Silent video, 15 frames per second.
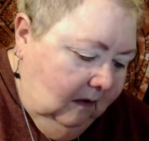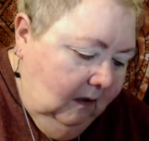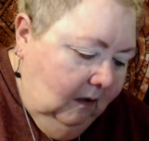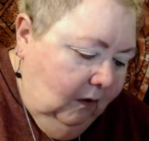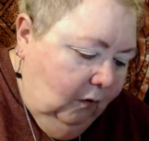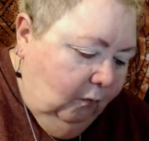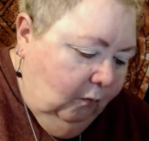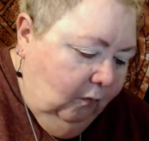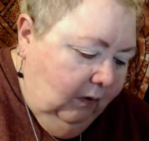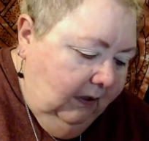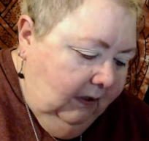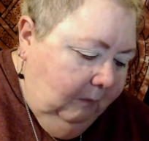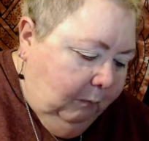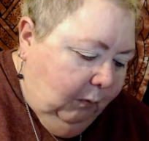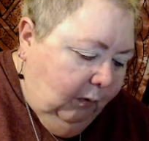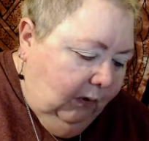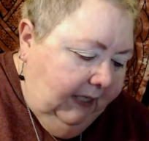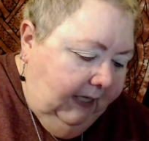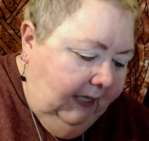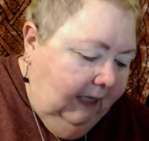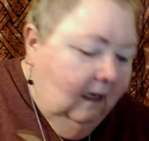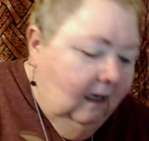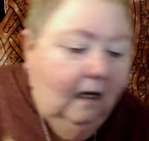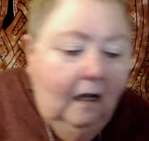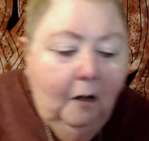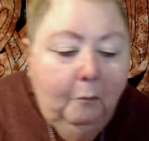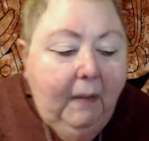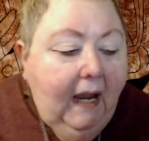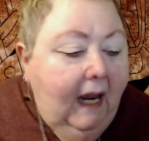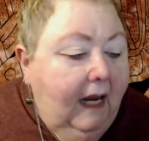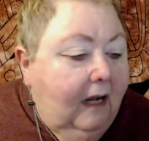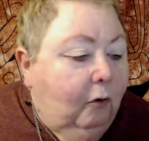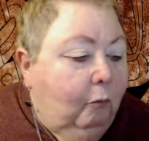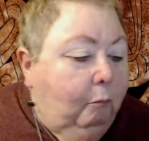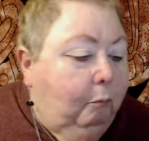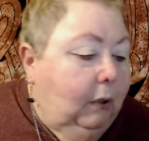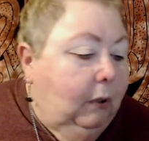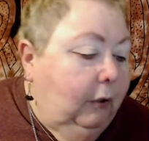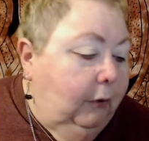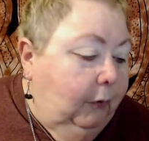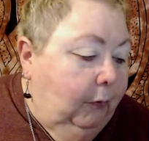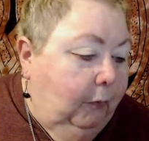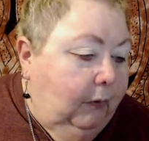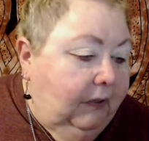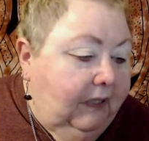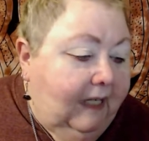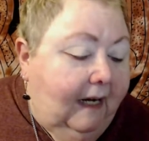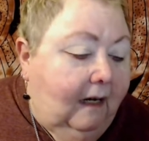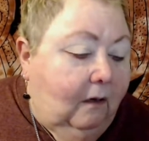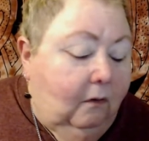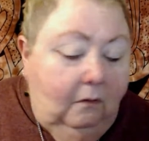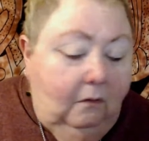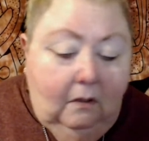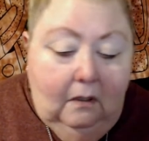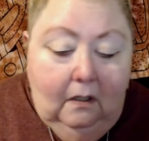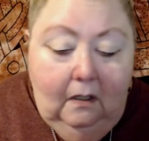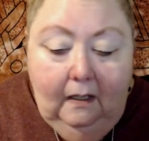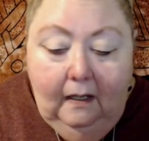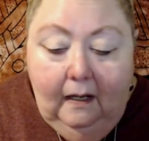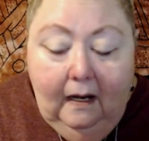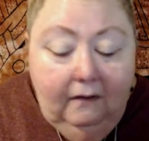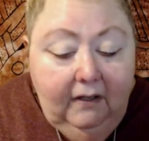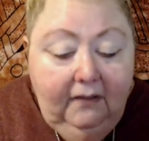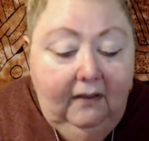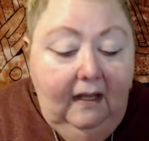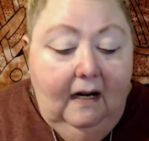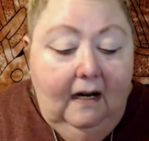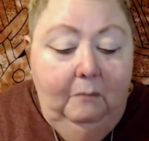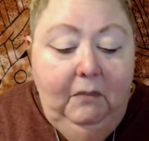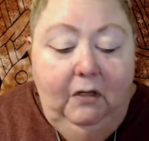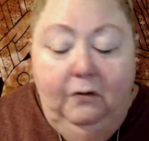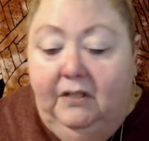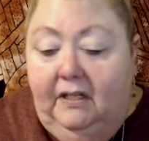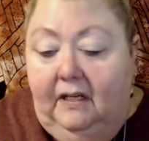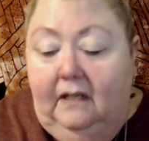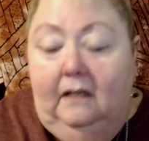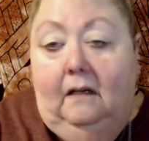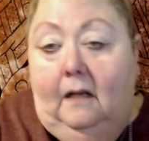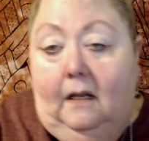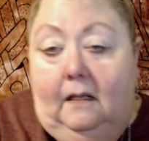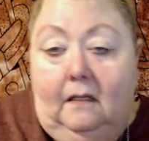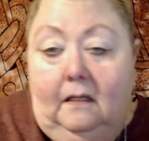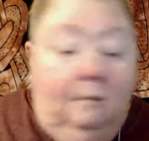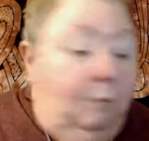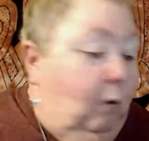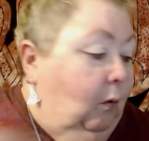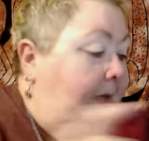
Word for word: really pretty pale blue. Now, everything I'm using at this point